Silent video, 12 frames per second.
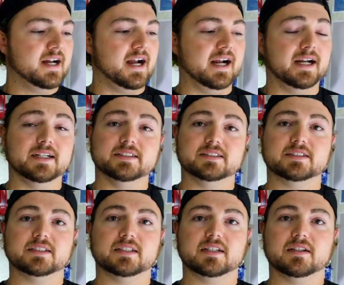and
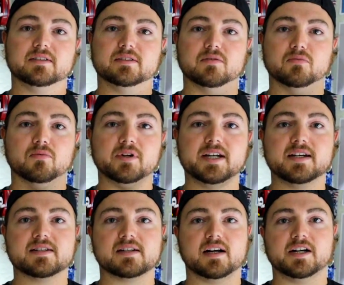
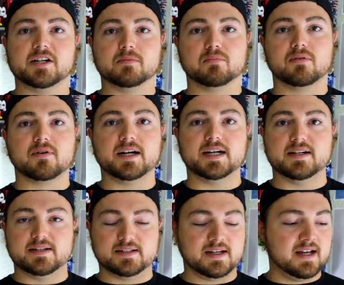redesign your
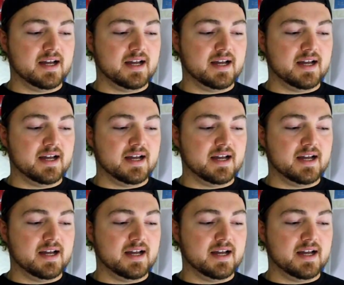brand